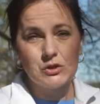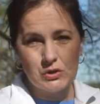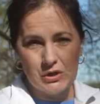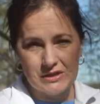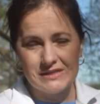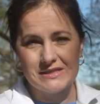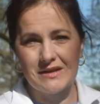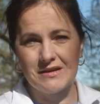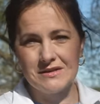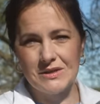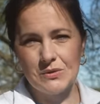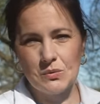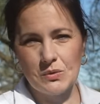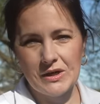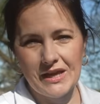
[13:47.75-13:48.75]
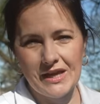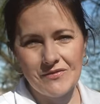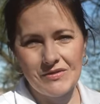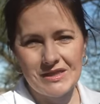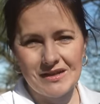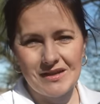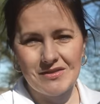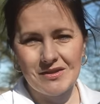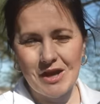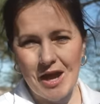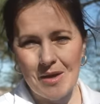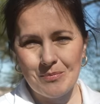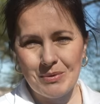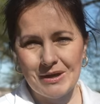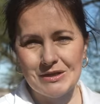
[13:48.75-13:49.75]
Zhiyun is currently working with another
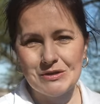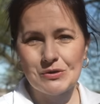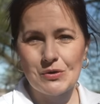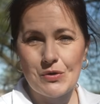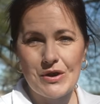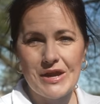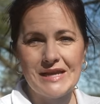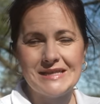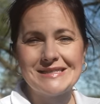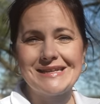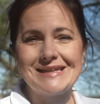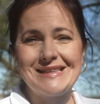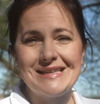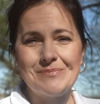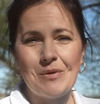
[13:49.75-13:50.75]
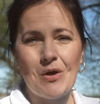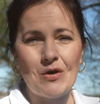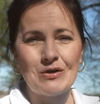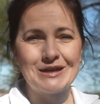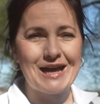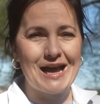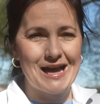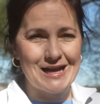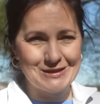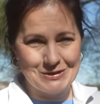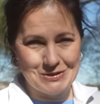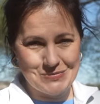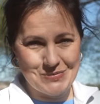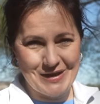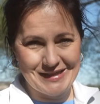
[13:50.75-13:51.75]
company to create clip-on
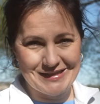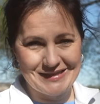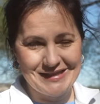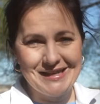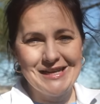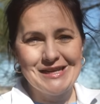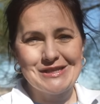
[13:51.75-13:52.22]
counterweight.